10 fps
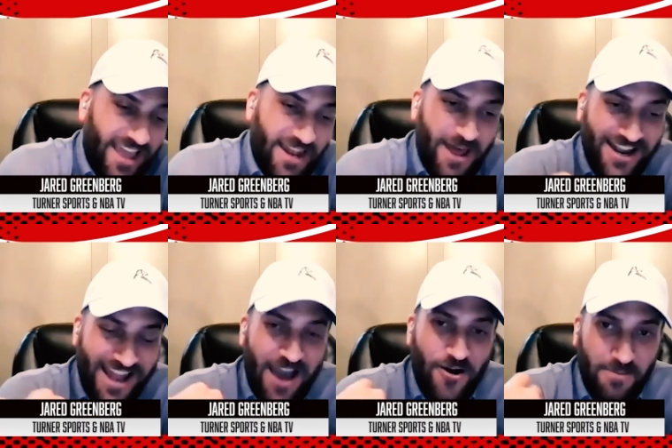thinking about it
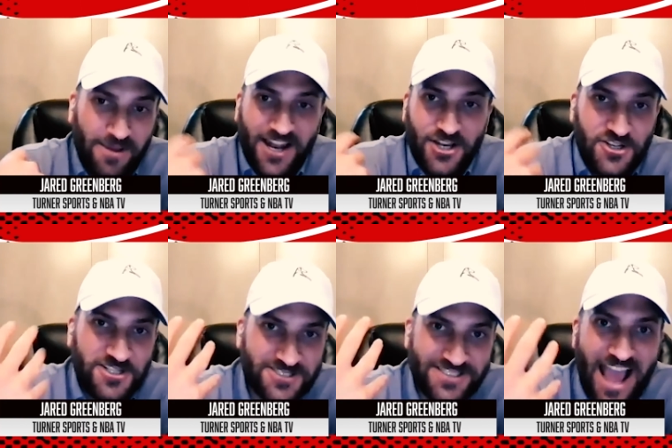now i'm getting
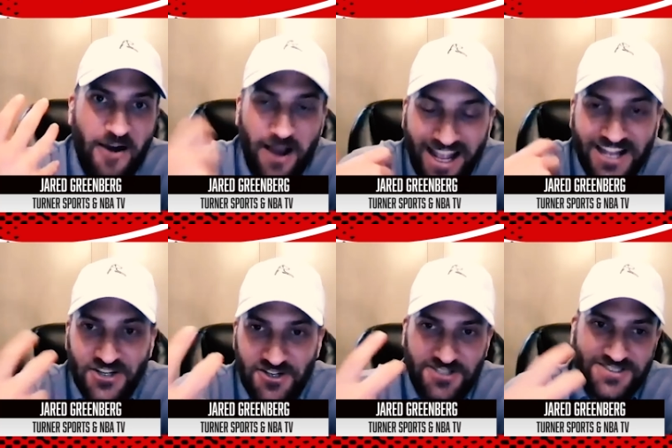chills now i
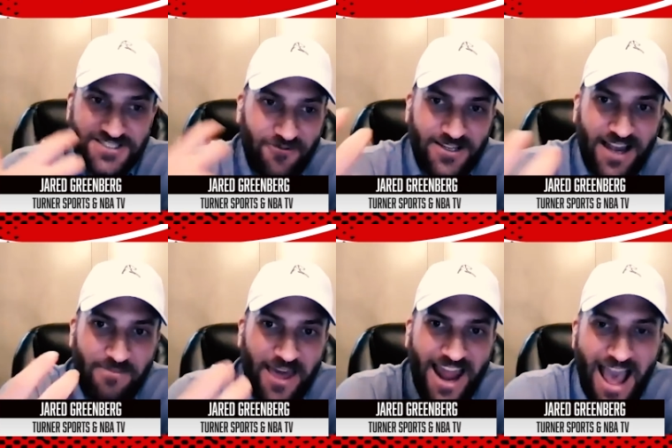get chills every
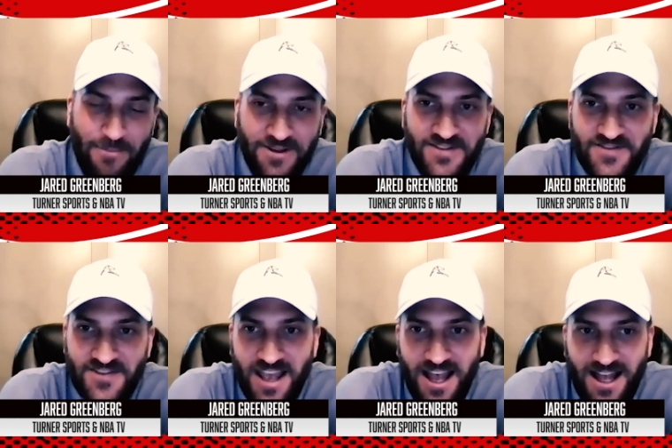time that happens